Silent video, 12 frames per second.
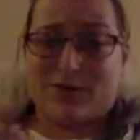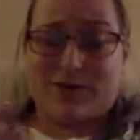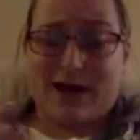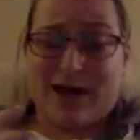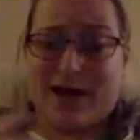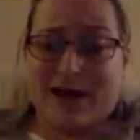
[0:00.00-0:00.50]

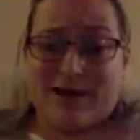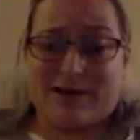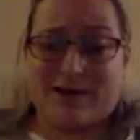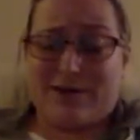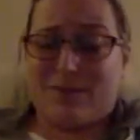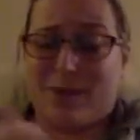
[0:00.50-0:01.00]
right, and
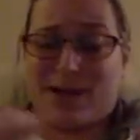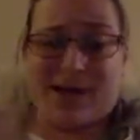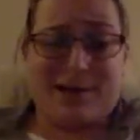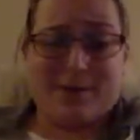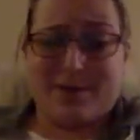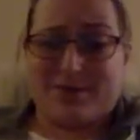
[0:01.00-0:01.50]
picking
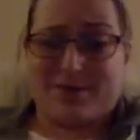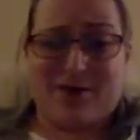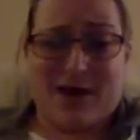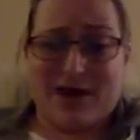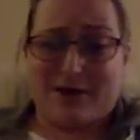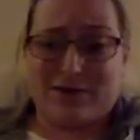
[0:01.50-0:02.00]
up some
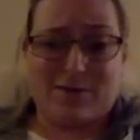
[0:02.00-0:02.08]
files.